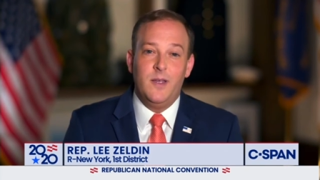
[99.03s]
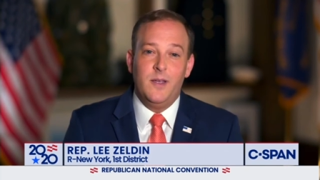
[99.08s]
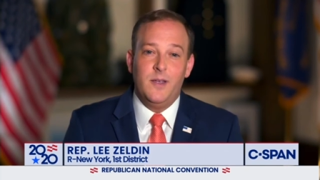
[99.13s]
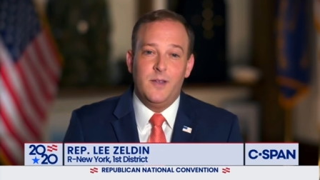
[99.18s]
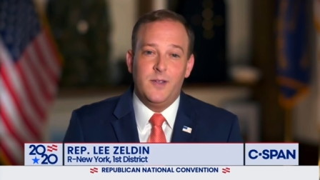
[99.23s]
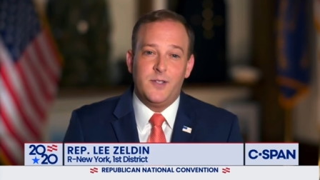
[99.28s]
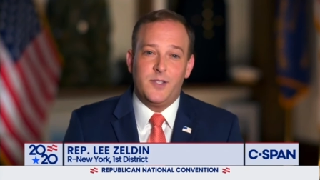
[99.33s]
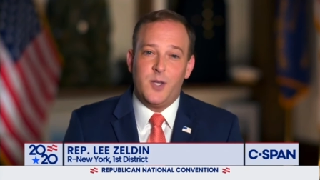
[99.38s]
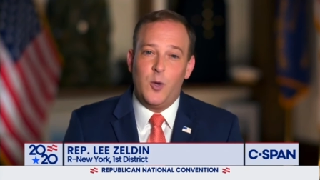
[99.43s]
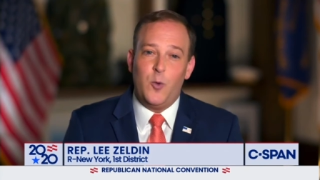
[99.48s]

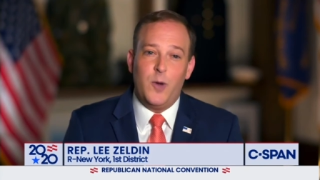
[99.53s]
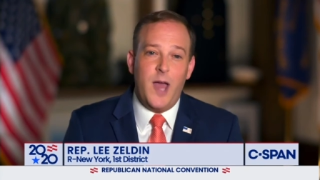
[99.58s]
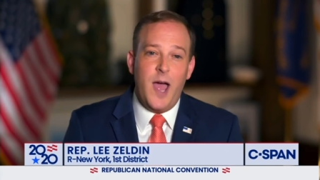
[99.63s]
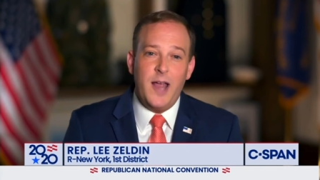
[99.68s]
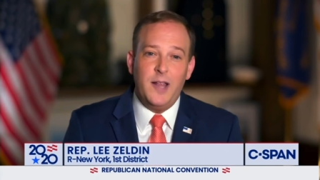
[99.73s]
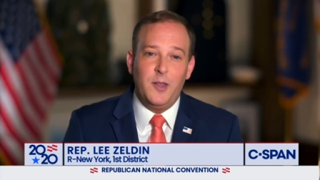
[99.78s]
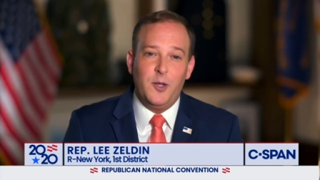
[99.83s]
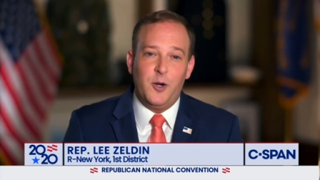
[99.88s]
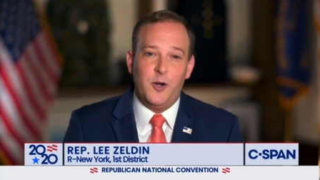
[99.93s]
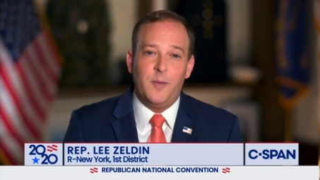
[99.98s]
So when I
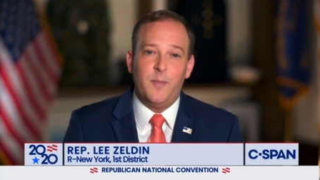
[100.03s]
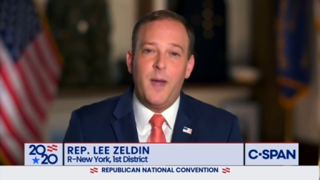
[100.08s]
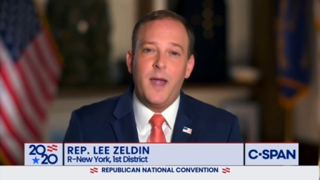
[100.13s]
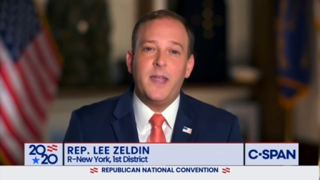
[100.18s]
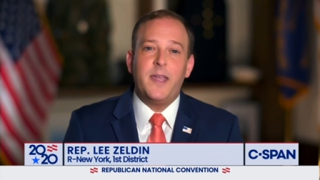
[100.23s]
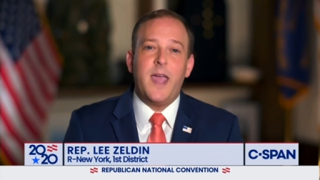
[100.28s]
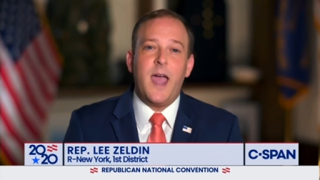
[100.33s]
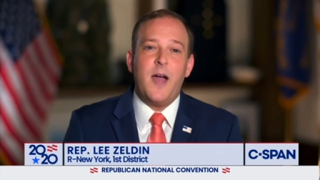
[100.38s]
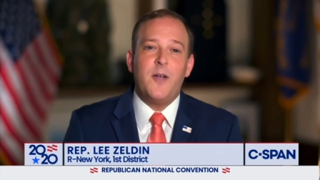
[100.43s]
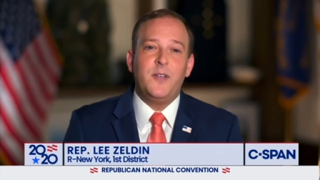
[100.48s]
learned my
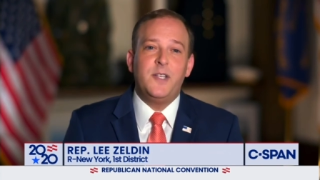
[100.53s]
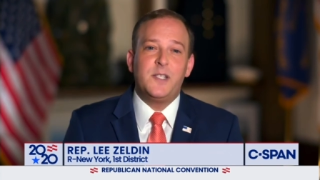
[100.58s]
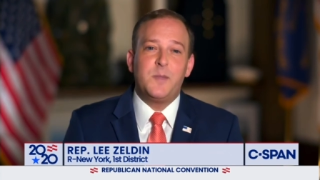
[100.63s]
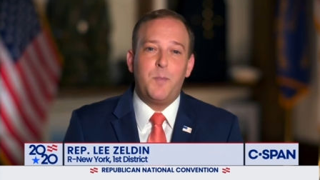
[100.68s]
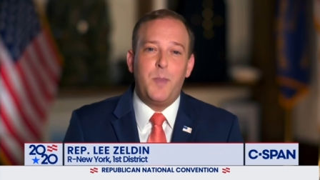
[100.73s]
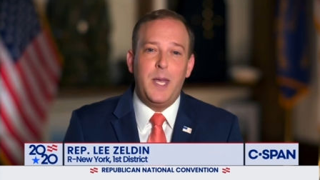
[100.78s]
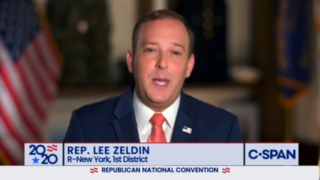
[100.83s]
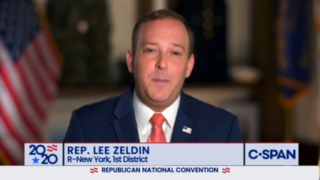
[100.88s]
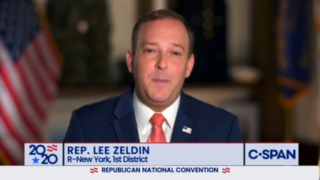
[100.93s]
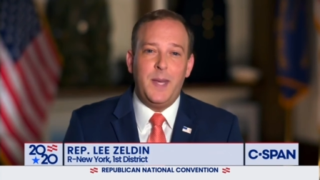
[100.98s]
county's
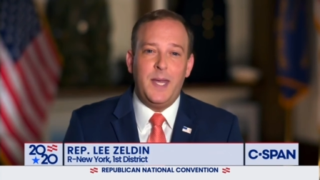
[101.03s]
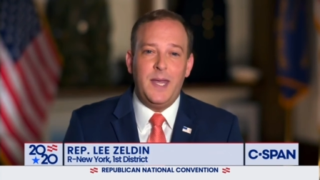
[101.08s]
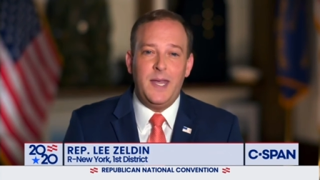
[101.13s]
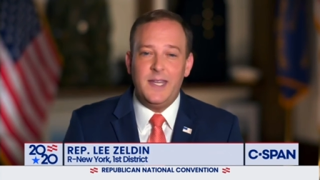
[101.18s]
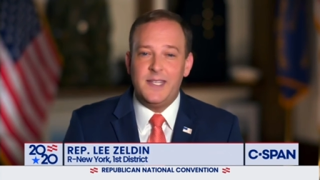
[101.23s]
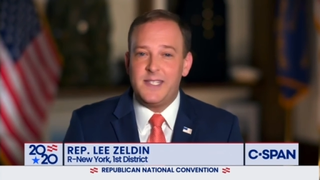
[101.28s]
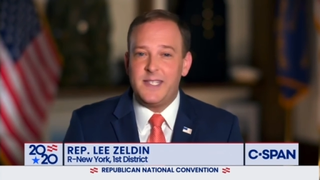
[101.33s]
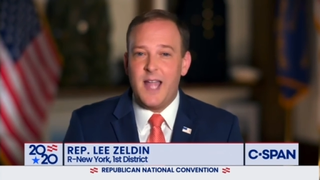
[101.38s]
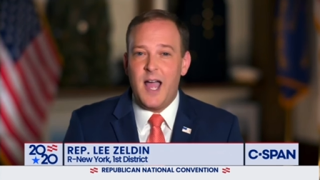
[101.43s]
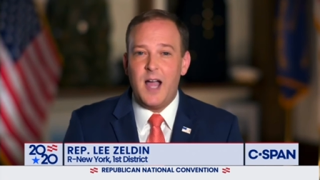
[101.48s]

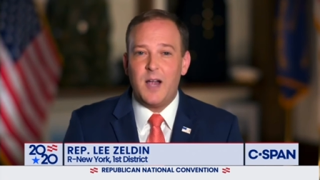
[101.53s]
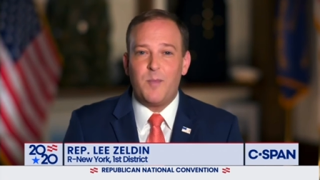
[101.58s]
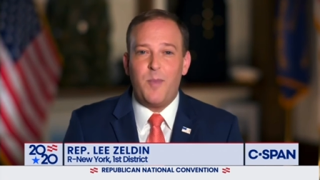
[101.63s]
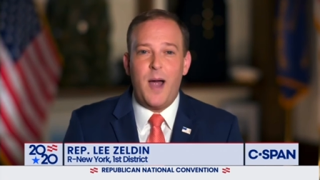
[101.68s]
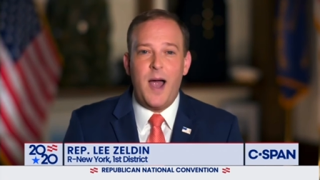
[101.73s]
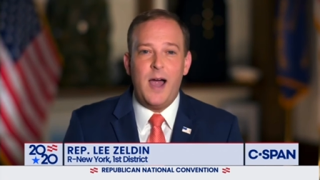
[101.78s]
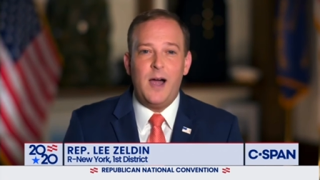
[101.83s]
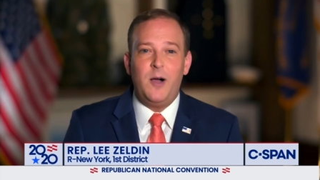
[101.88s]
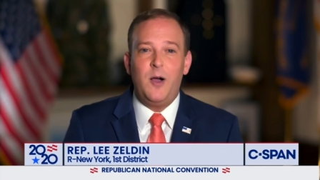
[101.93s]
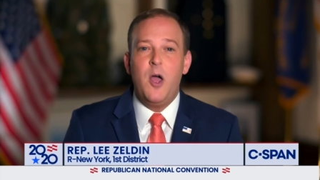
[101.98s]
PPE
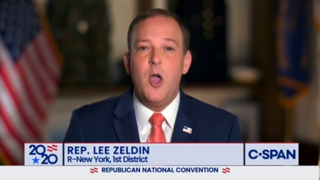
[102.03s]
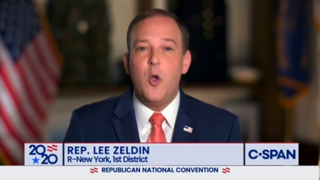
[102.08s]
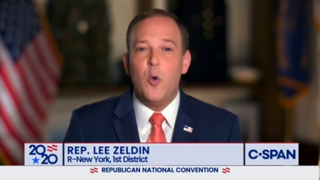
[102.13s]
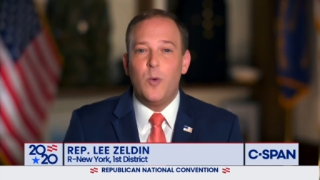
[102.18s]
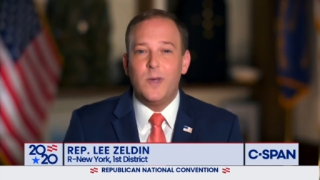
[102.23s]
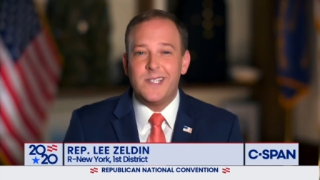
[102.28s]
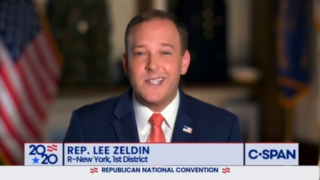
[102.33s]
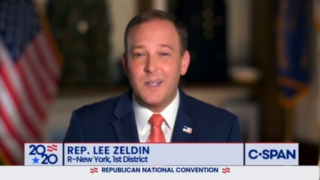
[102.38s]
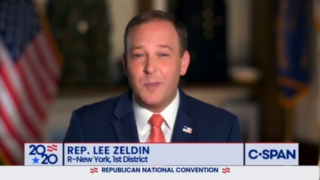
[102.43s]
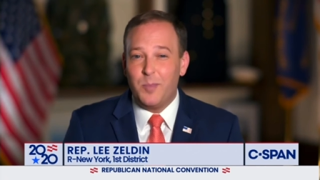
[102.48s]
stockpile
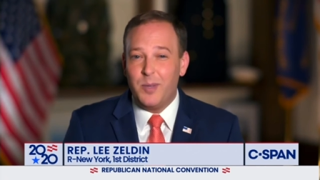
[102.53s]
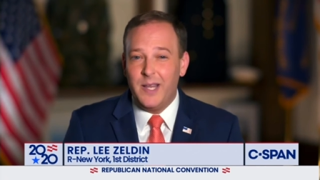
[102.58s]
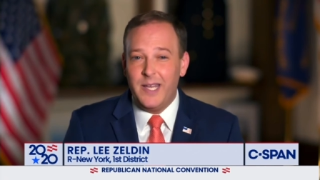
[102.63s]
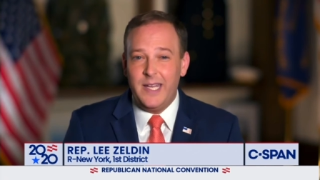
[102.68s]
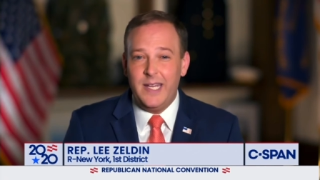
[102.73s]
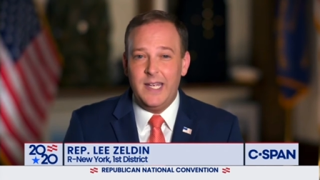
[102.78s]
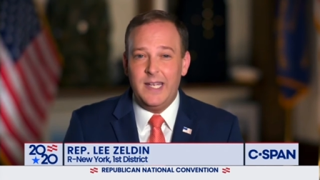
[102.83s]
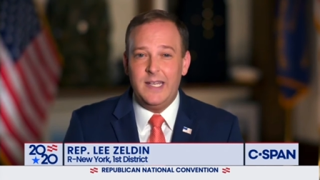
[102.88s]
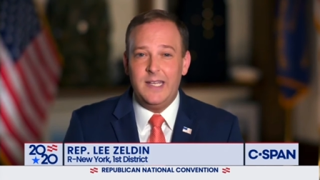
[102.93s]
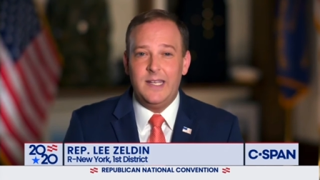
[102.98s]
was
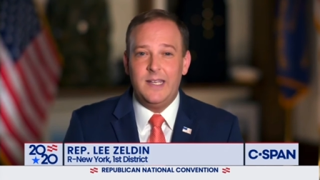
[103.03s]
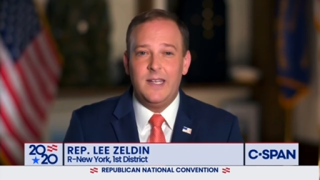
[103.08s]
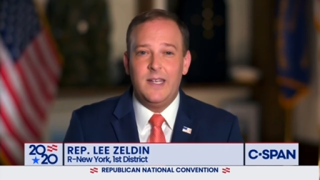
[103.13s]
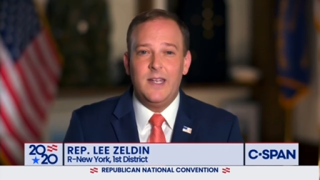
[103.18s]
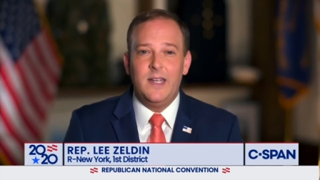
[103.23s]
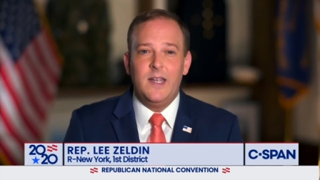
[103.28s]
depleted,